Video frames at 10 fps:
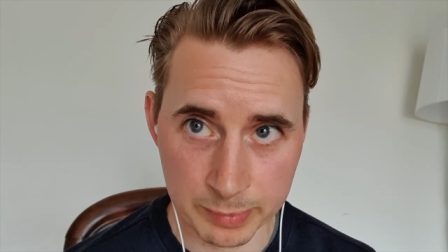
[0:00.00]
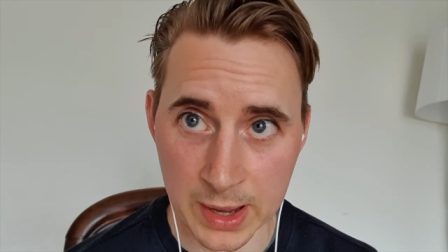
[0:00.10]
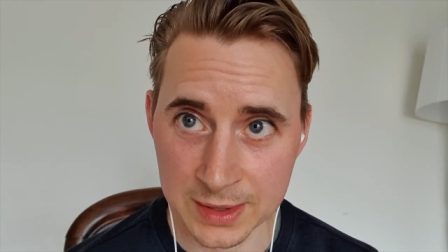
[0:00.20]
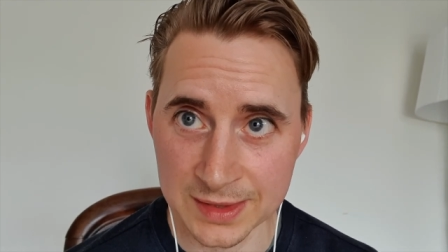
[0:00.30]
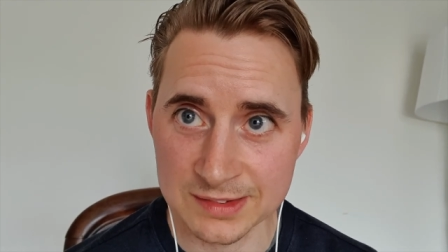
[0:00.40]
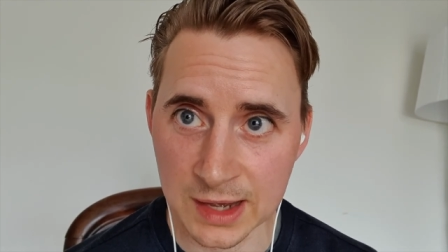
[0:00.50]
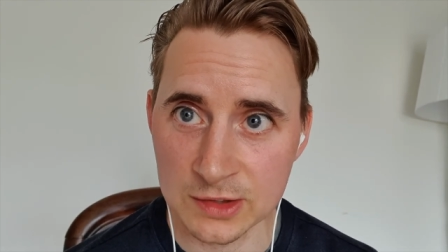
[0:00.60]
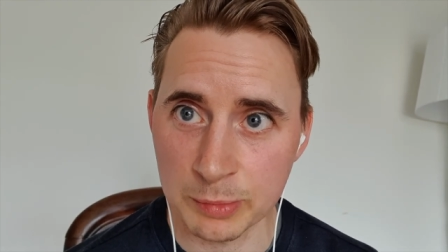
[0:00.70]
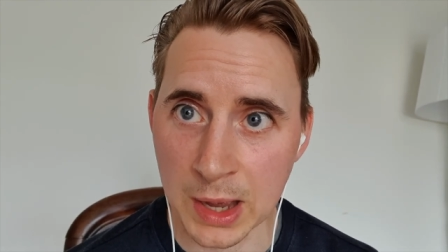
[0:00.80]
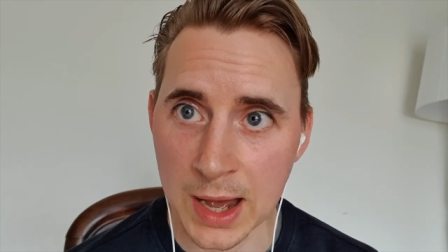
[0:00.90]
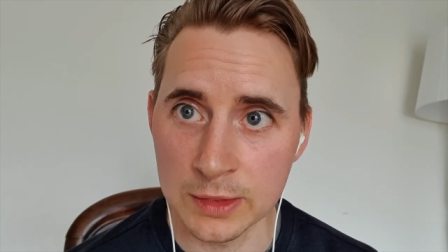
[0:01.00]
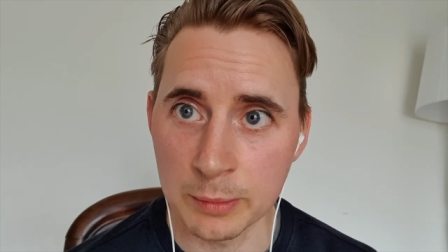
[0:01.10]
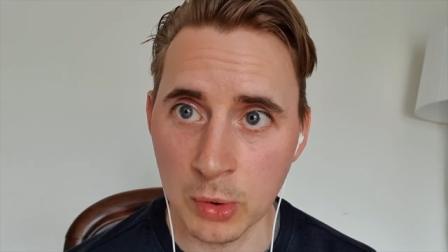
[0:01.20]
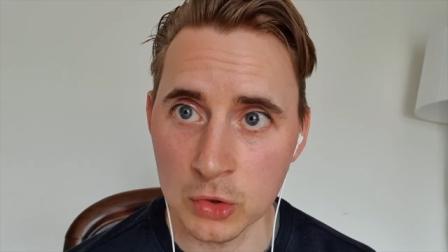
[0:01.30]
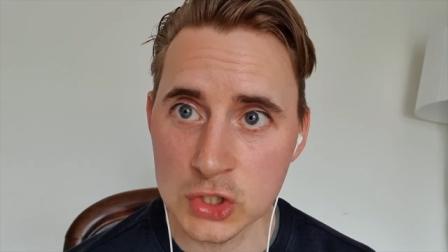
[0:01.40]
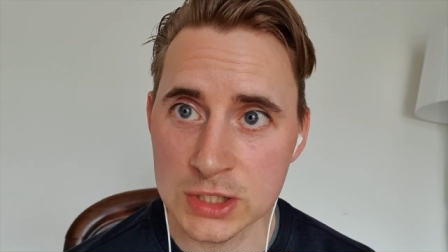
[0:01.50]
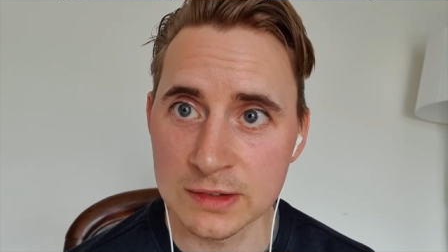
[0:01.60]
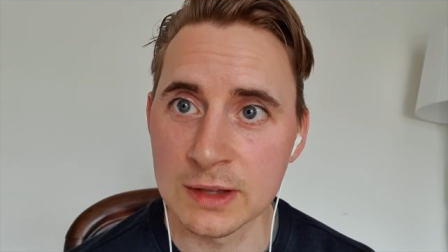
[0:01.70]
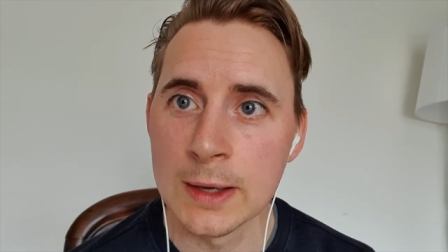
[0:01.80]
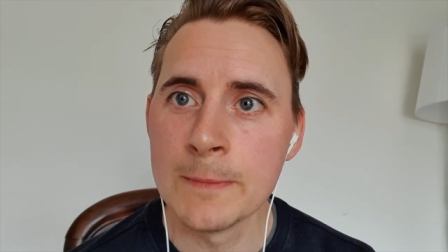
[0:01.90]
in the science behind the
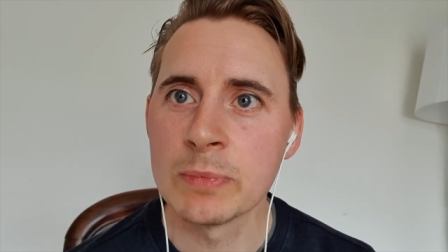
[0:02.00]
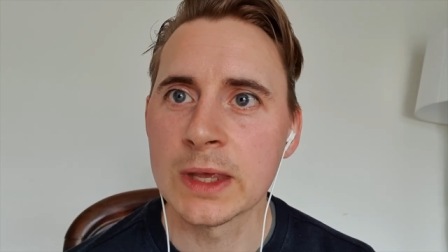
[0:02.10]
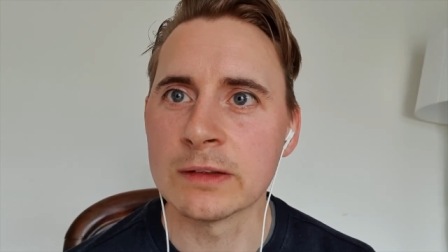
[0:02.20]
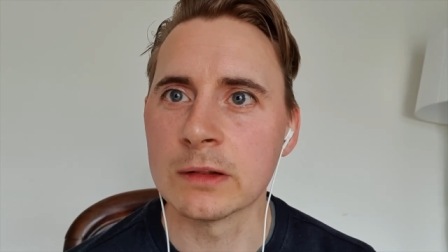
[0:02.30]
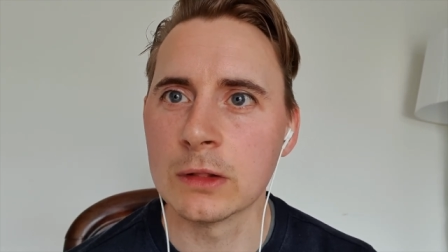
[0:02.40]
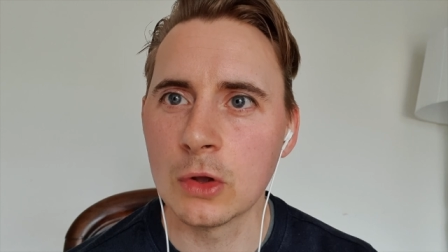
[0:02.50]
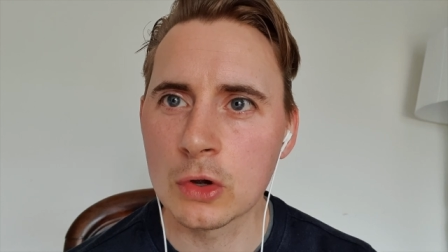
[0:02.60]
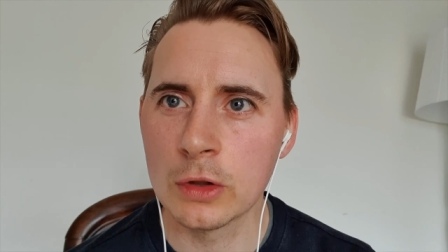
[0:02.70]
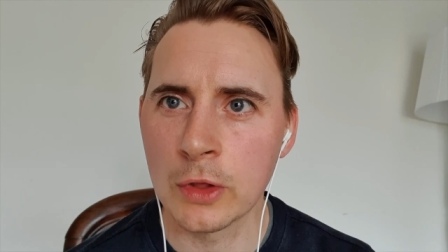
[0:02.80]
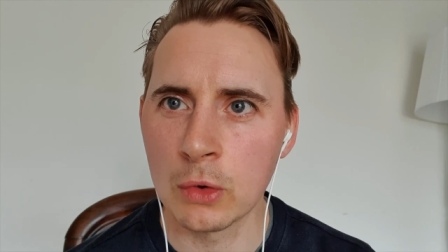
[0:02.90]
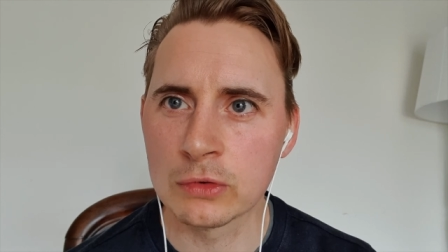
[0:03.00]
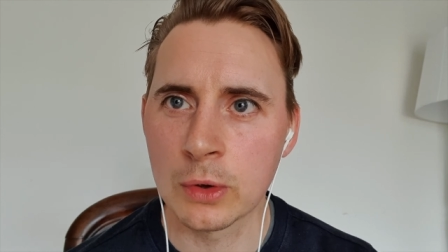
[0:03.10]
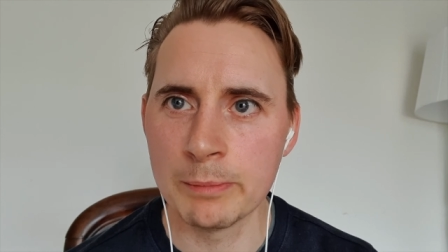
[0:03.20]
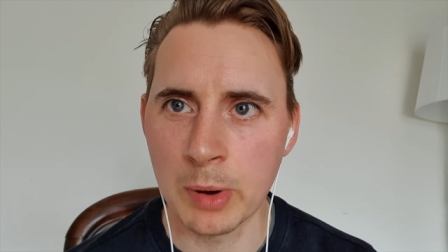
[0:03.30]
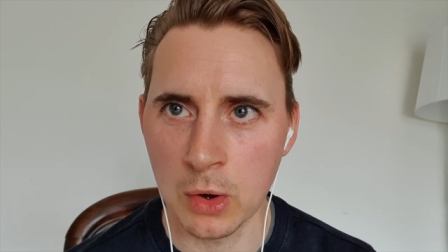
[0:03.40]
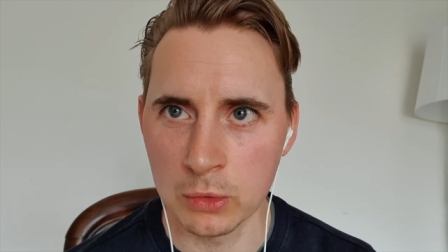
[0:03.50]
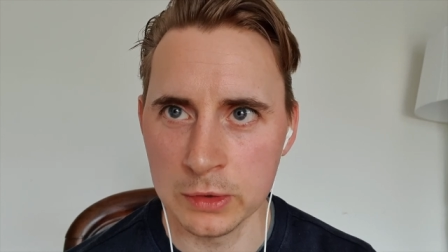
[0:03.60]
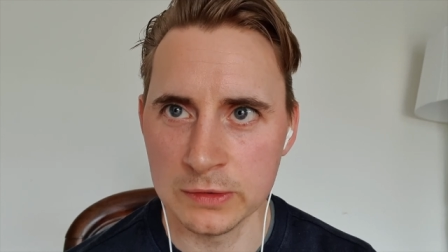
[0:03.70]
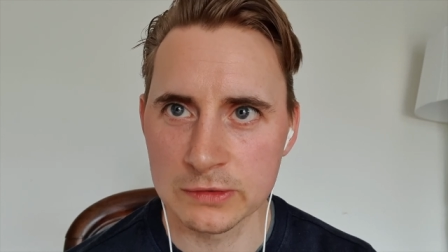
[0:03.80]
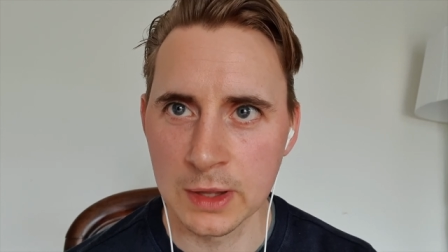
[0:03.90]
punches is, is look at those
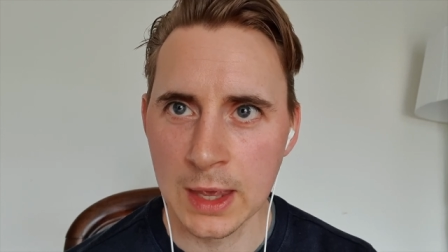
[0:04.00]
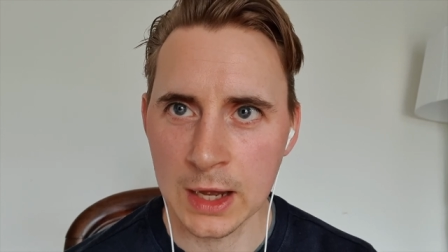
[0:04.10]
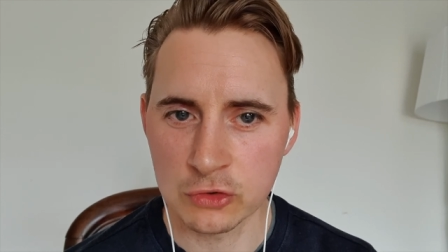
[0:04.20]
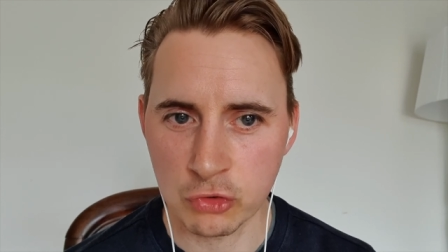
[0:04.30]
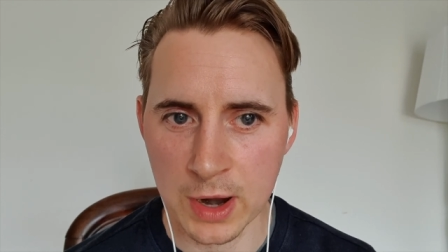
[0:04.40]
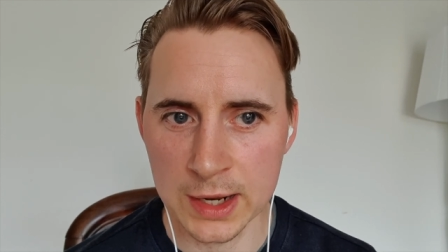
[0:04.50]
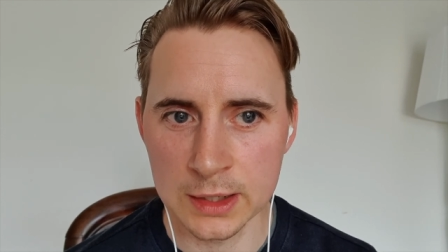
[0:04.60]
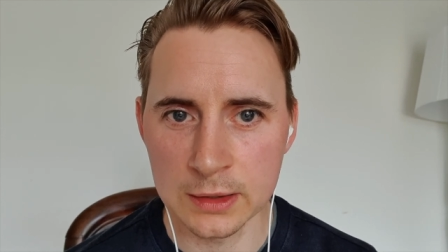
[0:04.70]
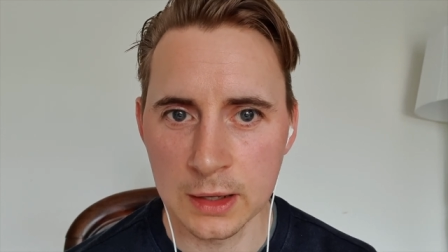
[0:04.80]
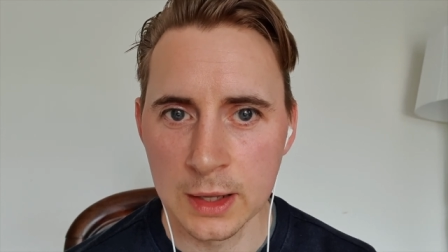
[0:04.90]
components and try and